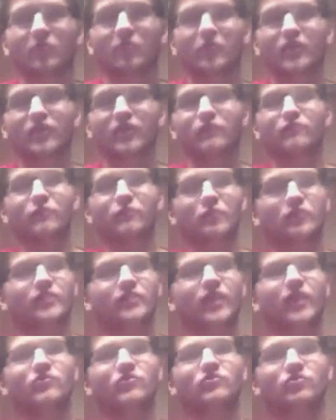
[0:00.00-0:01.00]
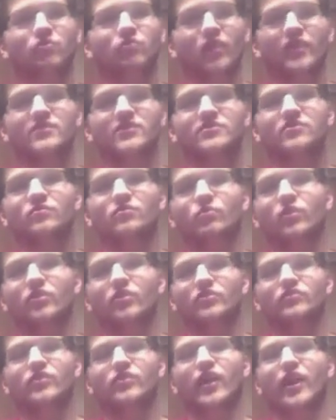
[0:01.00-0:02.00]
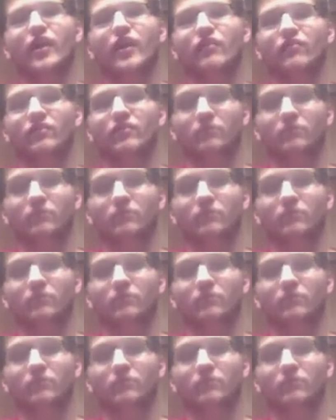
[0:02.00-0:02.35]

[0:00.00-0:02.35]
it on 4th down twice in one drive, and we